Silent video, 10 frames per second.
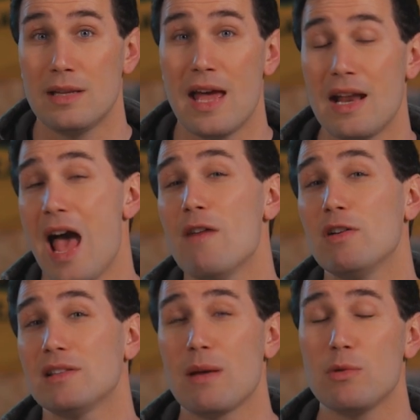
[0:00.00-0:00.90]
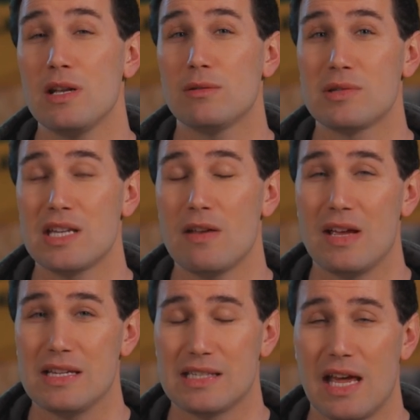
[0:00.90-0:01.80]
Then every time you need to save
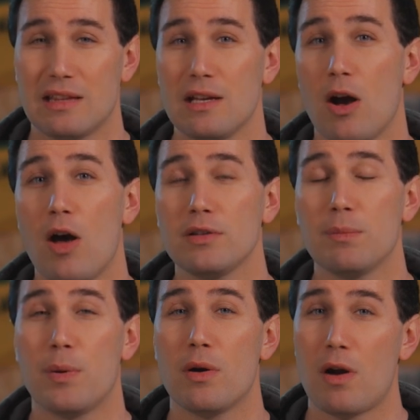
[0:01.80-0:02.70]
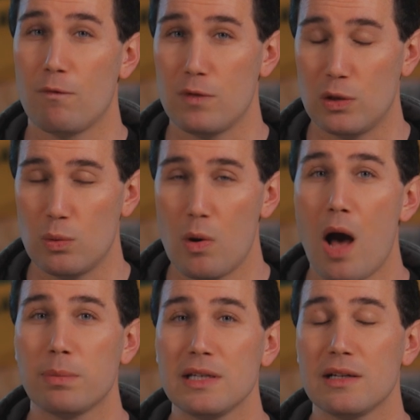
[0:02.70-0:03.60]
a setting on the Perun V2
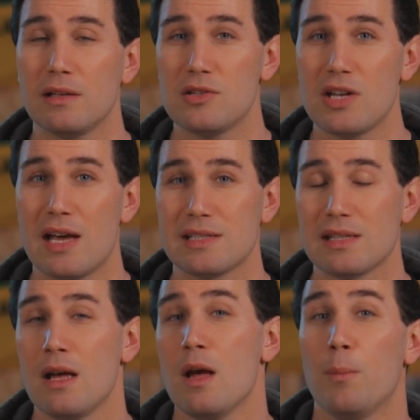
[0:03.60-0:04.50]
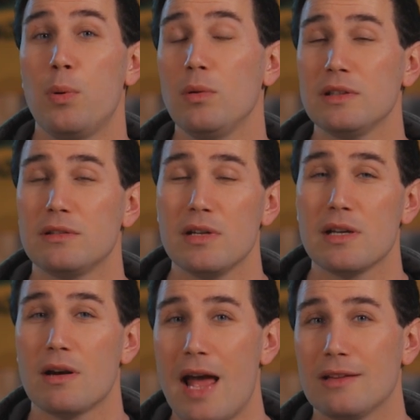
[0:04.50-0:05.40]
Optical, just pull the
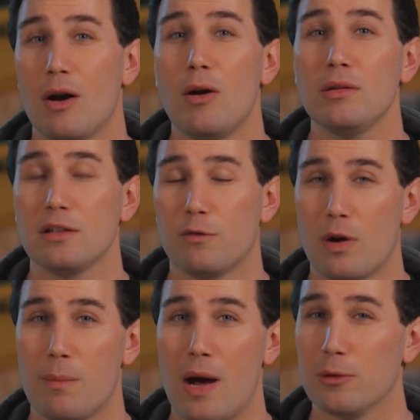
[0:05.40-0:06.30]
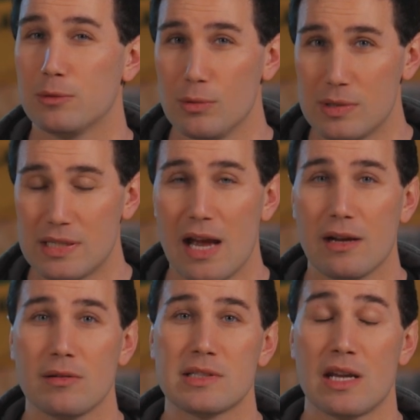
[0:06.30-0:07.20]
trigger and hold it for about 2
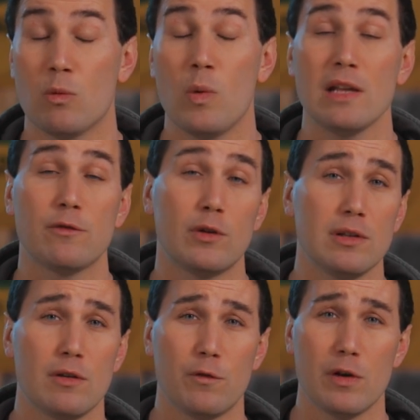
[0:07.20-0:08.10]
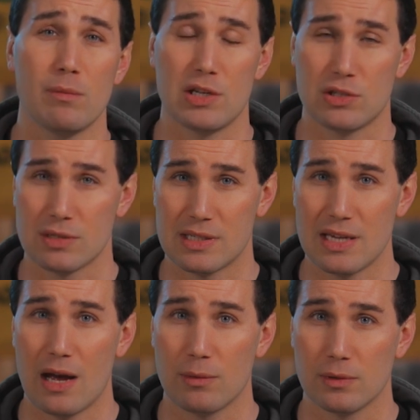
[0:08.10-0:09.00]
seconds and wait for the confirmation
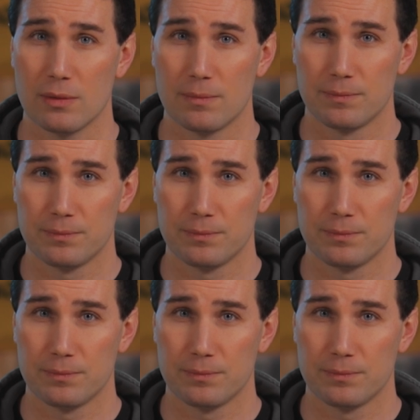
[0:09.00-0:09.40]
sound.